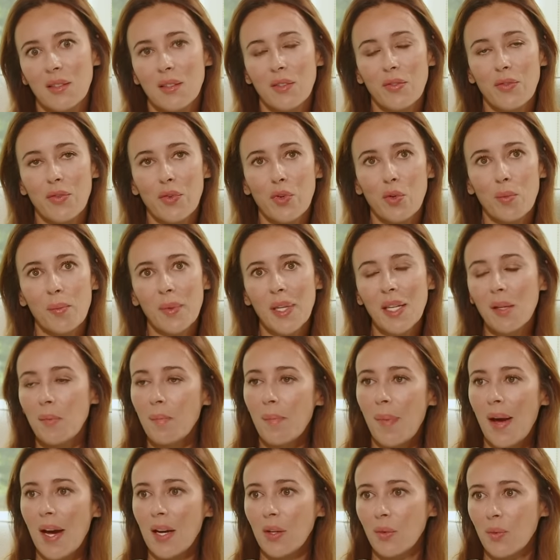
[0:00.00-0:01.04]
for me,
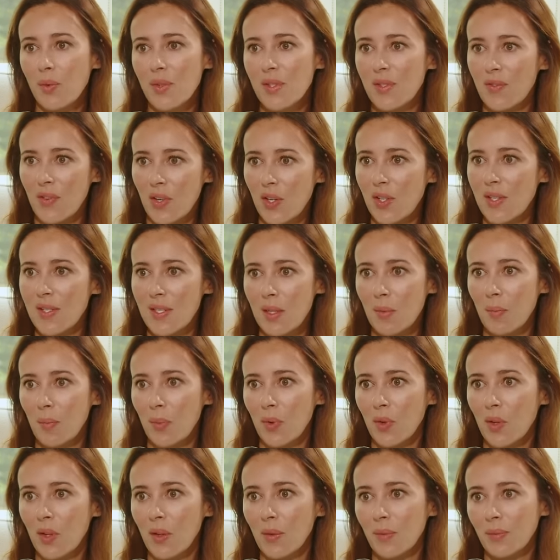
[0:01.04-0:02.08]
impact was very simple.